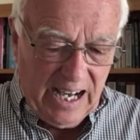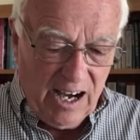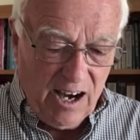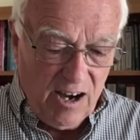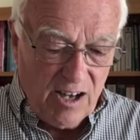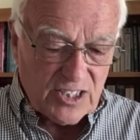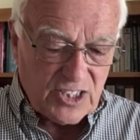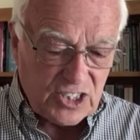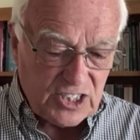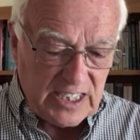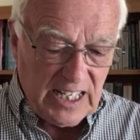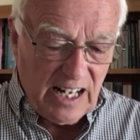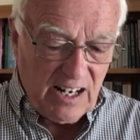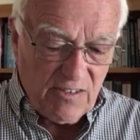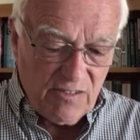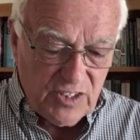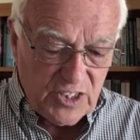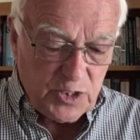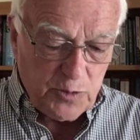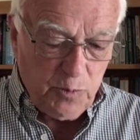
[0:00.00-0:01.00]
are
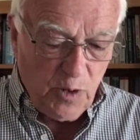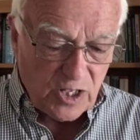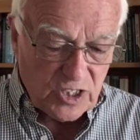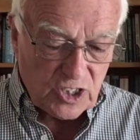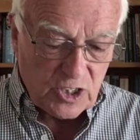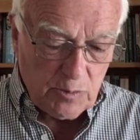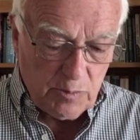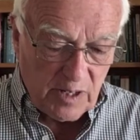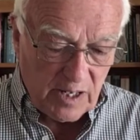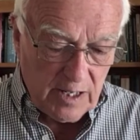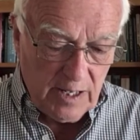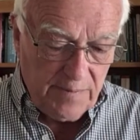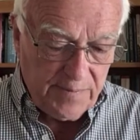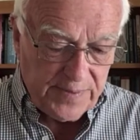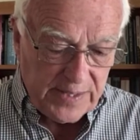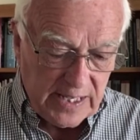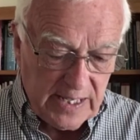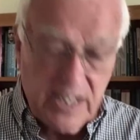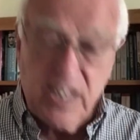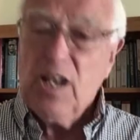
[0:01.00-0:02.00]
still responsible.
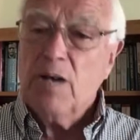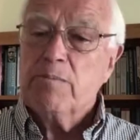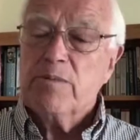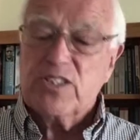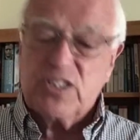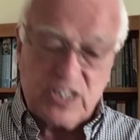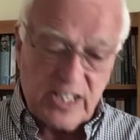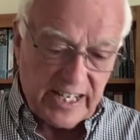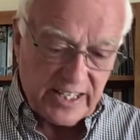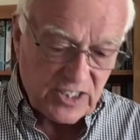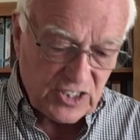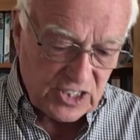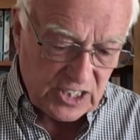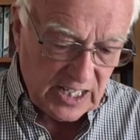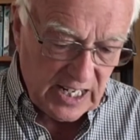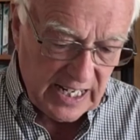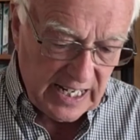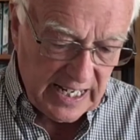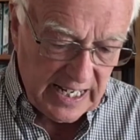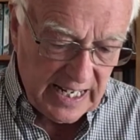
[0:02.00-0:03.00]
Number
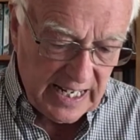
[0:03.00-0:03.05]
6,